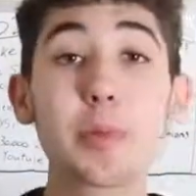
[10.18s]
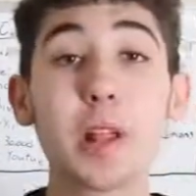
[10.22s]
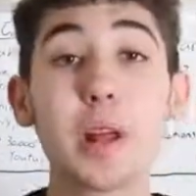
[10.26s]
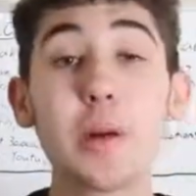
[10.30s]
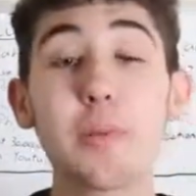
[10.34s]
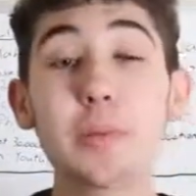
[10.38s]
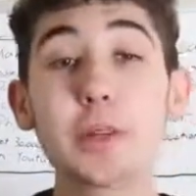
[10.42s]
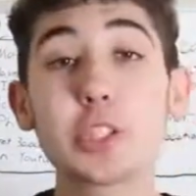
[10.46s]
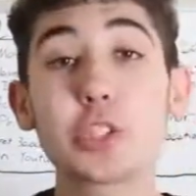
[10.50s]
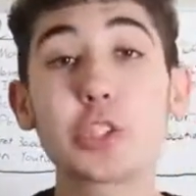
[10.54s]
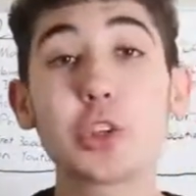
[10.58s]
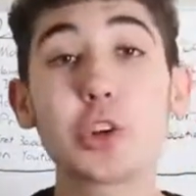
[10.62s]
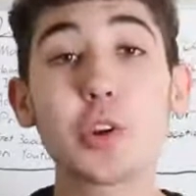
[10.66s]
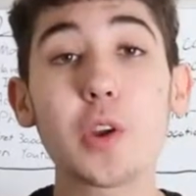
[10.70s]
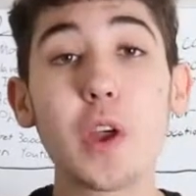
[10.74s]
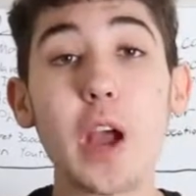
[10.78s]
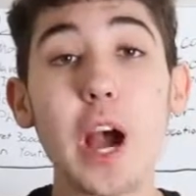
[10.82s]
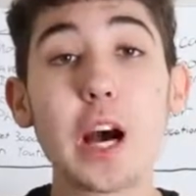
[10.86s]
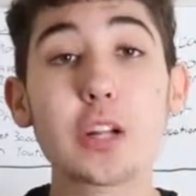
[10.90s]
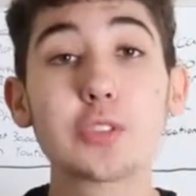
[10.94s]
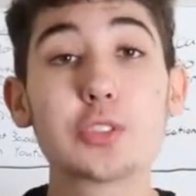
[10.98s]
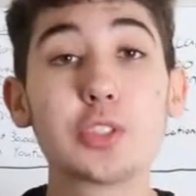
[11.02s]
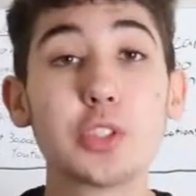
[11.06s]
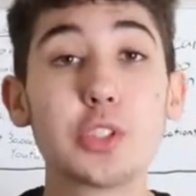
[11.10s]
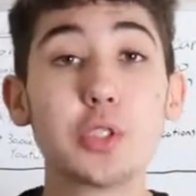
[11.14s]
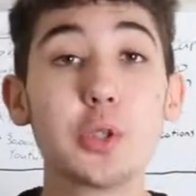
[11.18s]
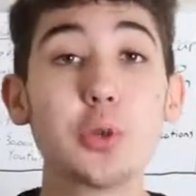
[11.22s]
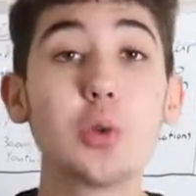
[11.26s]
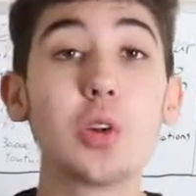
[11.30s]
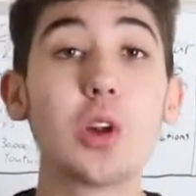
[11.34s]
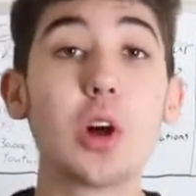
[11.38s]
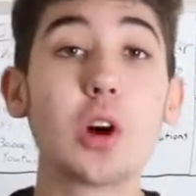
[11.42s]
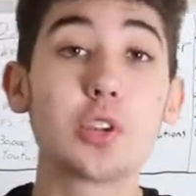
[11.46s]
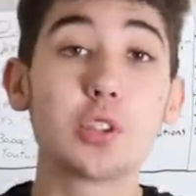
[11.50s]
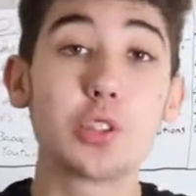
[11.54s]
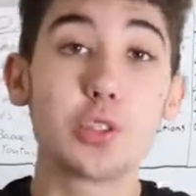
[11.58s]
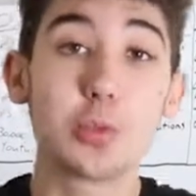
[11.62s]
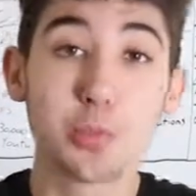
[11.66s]
let me show you how to do it
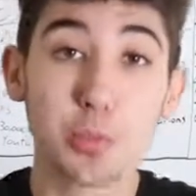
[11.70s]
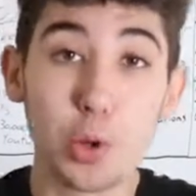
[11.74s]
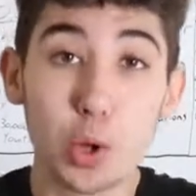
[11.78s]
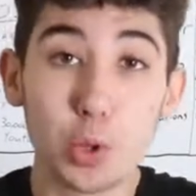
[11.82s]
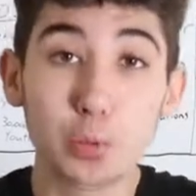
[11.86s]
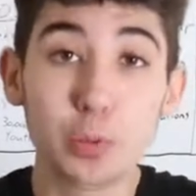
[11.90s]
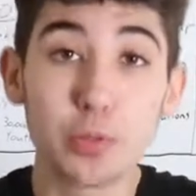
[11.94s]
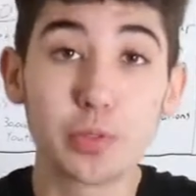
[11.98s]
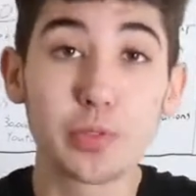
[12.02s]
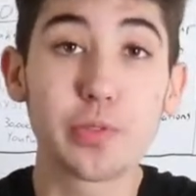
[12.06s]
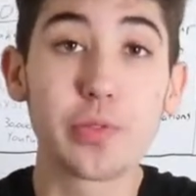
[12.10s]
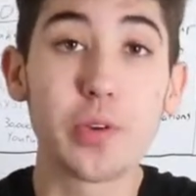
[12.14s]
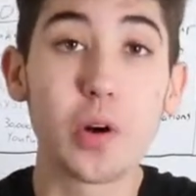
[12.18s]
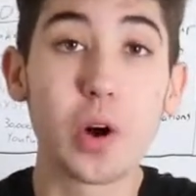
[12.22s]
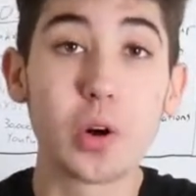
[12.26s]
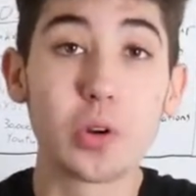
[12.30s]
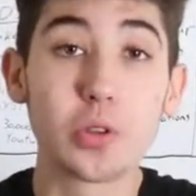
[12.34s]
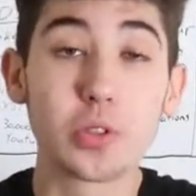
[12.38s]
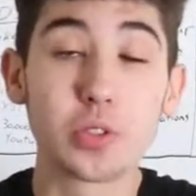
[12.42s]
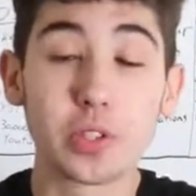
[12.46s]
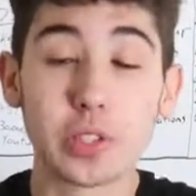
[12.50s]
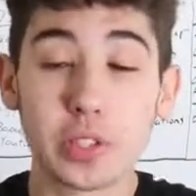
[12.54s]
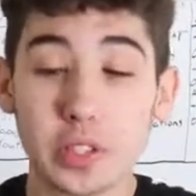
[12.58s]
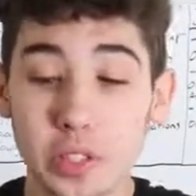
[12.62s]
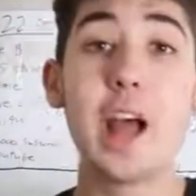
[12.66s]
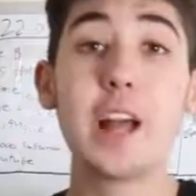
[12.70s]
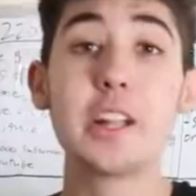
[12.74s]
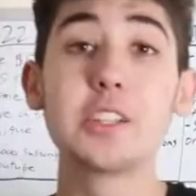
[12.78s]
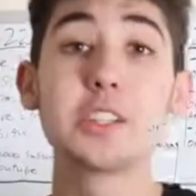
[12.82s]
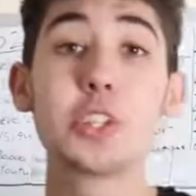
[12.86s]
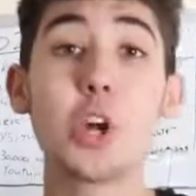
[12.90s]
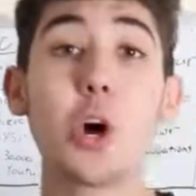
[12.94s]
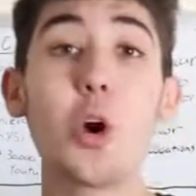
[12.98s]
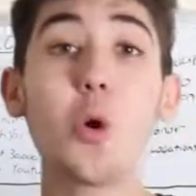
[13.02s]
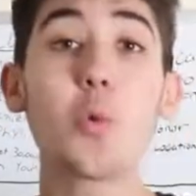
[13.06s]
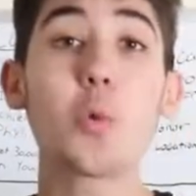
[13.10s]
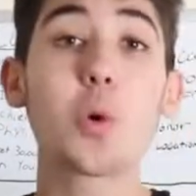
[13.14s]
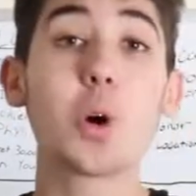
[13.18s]
on your mobile phone. And
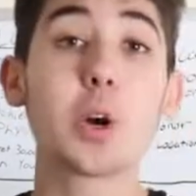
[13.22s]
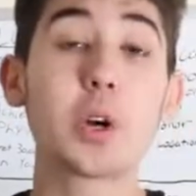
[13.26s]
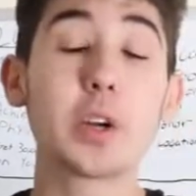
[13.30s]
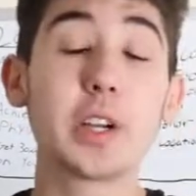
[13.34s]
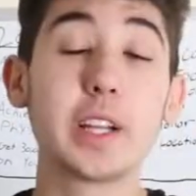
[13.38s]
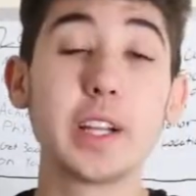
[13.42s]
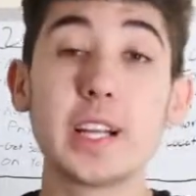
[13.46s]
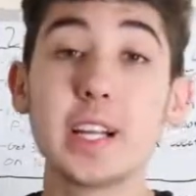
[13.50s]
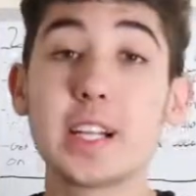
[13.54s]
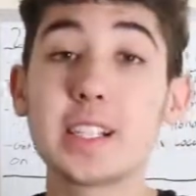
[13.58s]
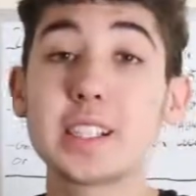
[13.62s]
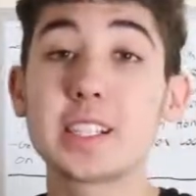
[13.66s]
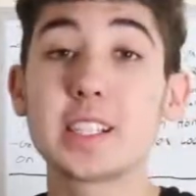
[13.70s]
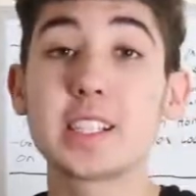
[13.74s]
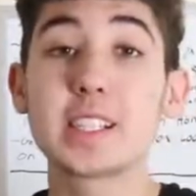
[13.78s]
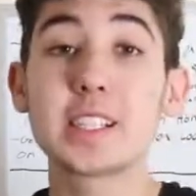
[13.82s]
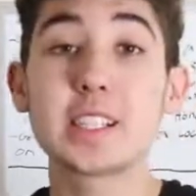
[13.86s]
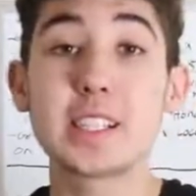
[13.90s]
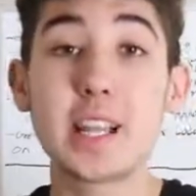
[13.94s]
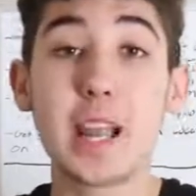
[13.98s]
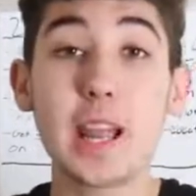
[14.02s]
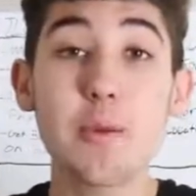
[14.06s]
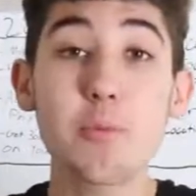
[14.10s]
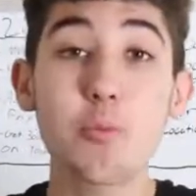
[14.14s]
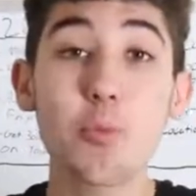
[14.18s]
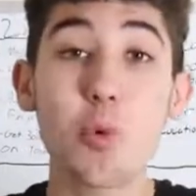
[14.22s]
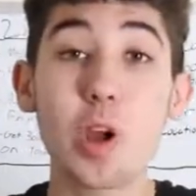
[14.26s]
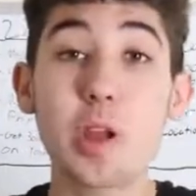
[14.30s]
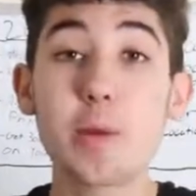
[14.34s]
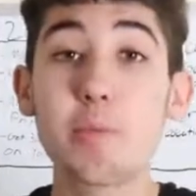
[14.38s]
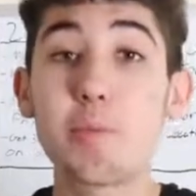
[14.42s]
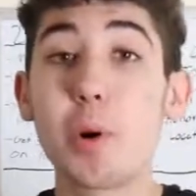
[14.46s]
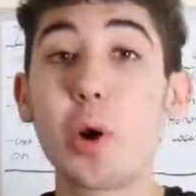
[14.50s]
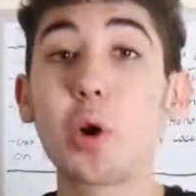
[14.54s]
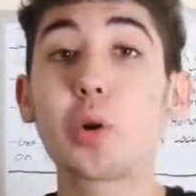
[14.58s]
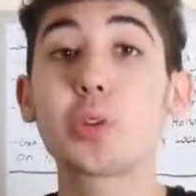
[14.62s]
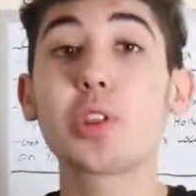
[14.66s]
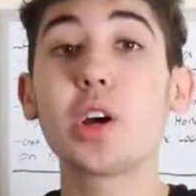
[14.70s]
don't worry, it's the same way
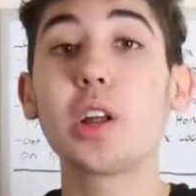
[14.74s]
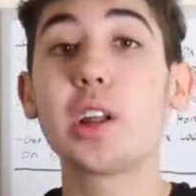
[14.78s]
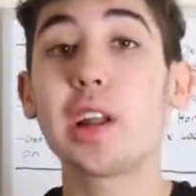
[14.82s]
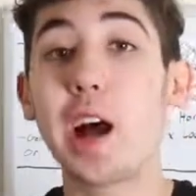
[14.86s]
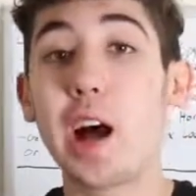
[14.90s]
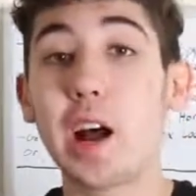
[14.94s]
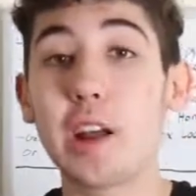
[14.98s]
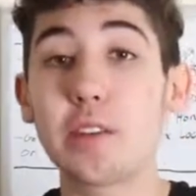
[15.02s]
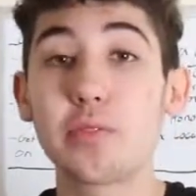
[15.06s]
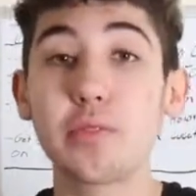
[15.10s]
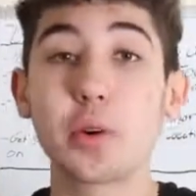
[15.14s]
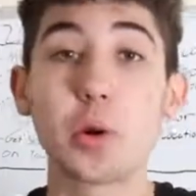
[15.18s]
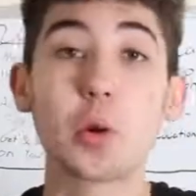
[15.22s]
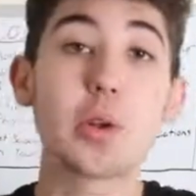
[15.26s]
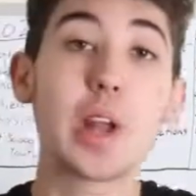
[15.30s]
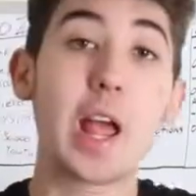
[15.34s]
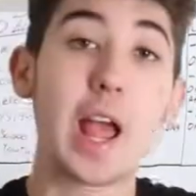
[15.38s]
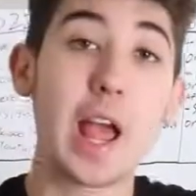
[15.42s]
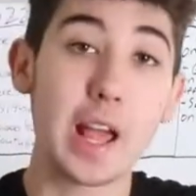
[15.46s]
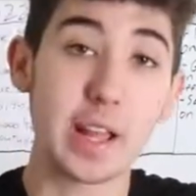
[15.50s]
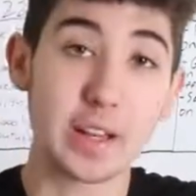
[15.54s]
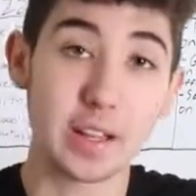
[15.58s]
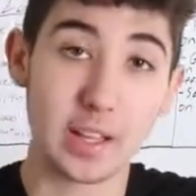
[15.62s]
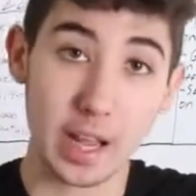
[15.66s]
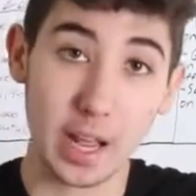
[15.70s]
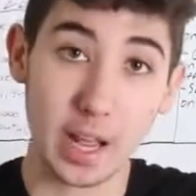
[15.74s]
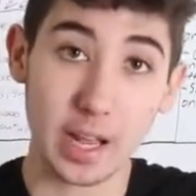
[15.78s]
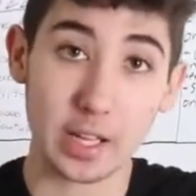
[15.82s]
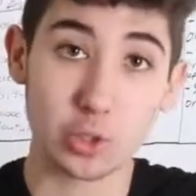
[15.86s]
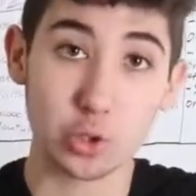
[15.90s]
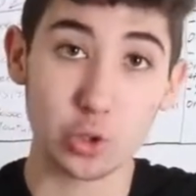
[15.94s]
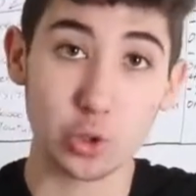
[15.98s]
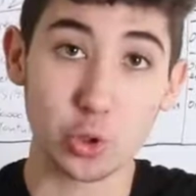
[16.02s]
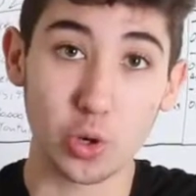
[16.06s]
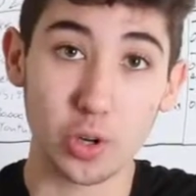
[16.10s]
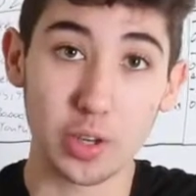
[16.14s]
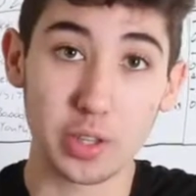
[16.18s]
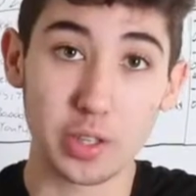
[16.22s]
both on iPhone and
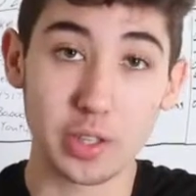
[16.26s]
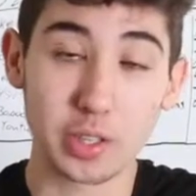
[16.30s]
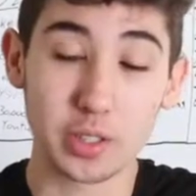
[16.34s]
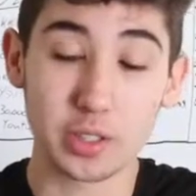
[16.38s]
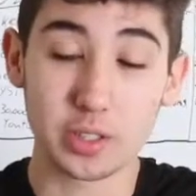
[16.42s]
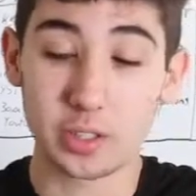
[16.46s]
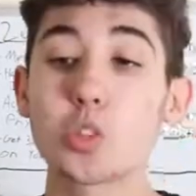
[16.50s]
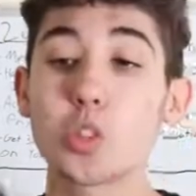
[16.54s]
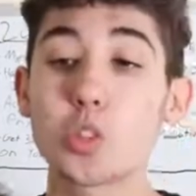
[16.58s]
Android.